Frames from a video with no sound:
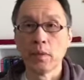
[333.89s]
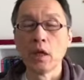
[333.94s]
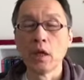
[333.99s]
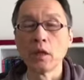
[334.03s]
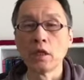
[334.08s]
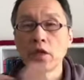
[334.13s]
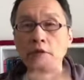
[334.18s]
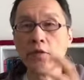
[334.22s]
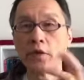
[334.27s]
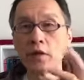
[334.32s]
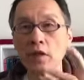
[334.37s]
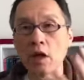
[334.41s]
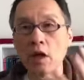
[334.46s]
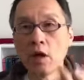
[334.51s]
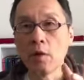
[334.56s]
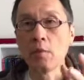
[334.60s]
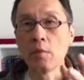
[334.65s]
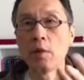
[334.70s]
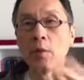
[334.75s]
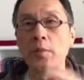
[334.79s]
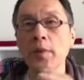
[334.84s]
Different type of
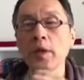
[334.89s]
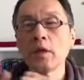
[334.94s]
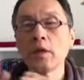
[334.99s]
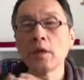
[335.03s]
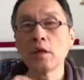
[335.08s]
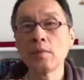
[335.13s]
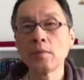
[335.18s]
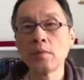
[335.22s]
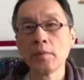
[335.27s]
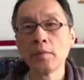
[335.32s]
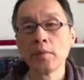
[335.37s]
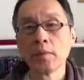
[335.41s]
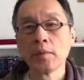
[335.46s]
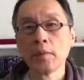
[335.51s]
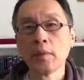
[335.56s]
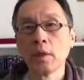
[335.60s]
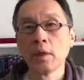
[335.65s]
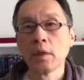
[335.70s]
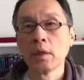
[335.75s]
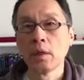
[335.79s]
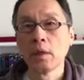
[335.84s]
momentum.
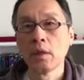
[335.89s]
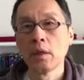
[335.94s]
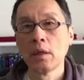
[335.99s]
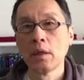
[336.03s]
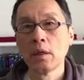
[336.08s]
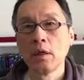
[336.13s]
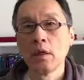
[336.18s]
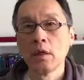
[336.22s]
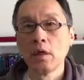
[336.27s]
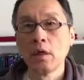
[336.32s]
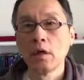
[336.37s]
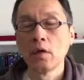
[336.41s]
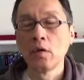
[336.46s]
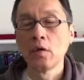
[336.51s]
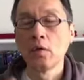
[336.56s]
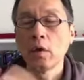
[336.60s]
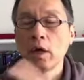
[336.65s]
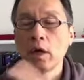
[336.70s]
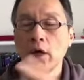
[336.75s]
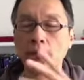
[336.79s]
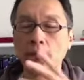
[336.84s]

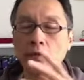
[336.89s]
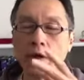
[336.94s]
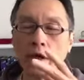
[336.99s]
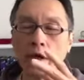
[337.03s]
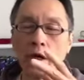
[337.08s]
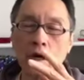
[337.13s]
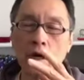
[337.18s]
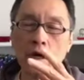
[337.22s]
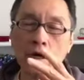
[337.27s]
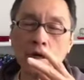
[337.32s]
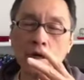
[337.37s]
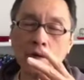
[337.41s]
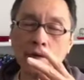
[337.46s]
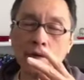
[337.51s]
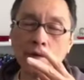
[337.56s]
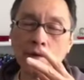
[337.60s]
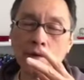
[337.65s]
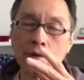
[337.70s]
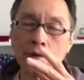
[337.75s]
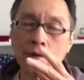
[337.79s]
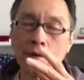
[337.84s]
You have
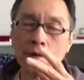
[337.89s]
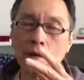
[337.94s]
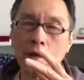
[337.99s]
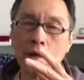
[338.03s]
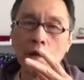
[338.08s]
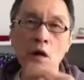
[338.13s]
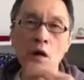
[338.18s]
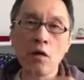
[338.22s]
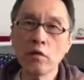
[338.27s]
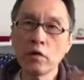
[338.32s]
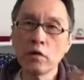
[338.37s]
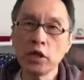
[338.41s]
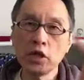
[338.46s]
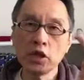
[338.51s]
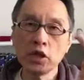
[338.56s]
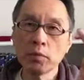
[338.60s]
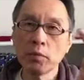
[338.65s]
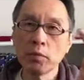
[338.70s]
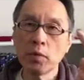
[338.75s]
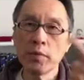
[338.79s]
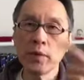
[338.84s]
long
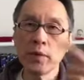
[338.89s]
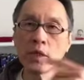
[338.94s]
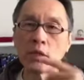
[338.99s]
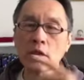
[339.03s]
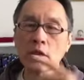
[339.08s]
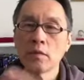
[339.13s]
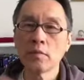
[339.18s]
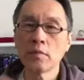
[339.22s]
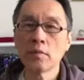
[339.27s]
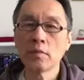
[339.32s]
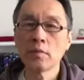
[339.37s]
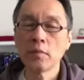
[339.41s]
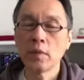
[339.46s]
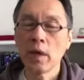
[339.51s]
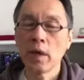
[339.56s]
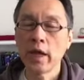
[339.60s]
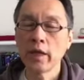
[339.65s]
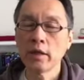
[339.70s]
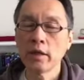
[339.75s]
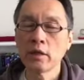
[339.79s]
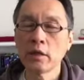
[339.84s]
range momentum
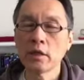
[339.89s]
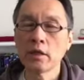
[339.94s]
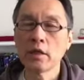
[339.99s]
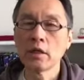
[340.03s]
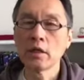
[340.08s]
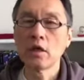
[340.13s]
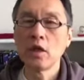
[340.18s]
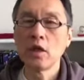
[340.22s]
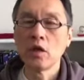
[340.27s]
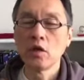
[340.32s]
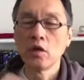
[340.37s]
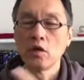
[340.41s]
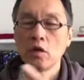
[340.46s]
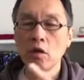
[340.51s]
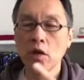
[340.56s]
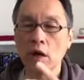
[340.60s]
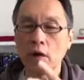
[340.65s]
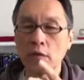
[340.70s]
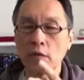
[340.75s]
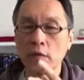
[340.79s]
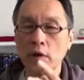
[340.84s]
handling, you
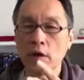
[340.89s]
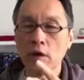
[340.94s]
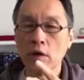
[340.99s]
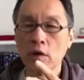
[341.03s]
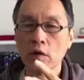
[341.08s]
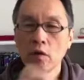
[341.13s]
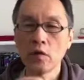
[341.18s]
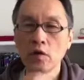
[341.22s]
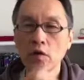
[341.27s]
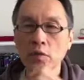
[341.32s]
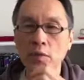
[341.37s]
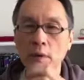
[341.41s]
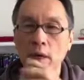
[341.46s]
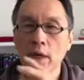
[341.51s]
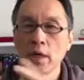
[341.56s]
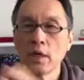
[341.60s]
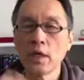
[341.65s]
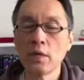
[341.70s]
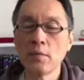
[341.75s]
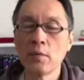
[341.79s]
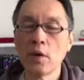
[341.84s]
have close
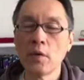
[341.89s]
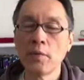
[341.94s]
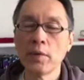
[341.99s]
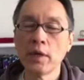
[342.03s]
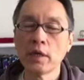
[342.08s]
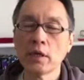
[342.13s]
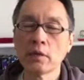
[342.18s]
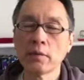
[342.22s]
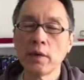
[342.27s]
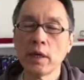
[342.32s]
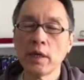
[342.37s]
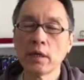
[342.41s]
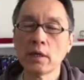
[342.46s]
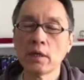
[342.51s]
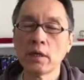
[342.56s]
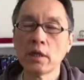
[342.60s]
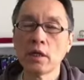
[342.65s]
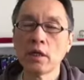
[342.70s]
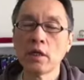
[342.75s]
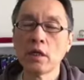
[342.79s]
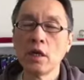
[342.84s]
body momentum
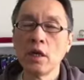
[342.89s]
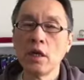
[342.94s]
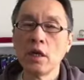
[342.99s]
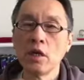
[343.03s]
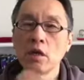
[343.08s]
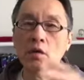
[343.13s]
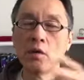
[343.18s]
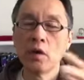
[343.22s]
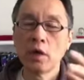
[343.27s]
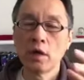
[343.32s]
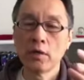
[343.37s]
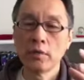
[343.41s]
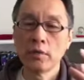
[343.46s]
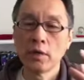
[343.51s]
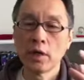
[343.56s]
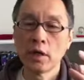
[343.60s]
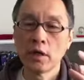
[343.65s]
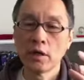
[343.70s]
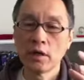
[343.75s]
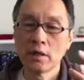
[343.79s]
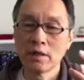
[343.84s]
handling, you have
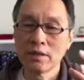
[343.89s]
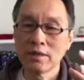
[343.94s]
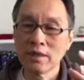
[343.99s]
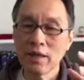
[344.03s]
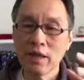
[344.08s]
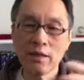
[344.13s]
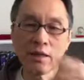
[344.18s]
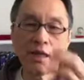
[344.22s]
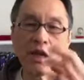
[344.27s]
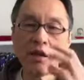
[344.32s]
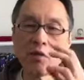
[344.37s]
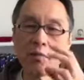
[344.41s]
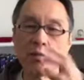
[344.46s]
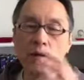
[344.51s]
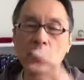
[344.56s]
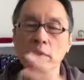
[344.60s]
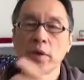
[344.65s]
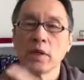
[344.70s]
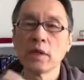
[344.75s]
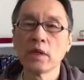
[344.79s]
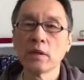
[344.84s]
this takedown
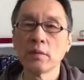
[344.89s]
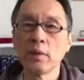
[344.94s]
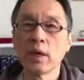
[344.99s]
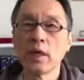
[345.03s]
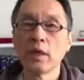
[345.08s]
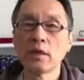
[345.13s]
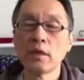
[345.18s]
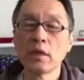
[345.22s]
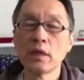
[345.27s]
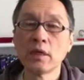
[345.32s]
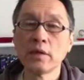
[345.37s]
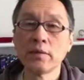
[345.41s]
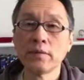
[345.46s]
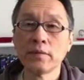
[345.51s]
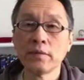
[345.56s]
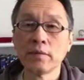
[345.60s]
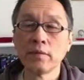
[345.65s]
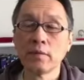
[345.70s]
momentum handling.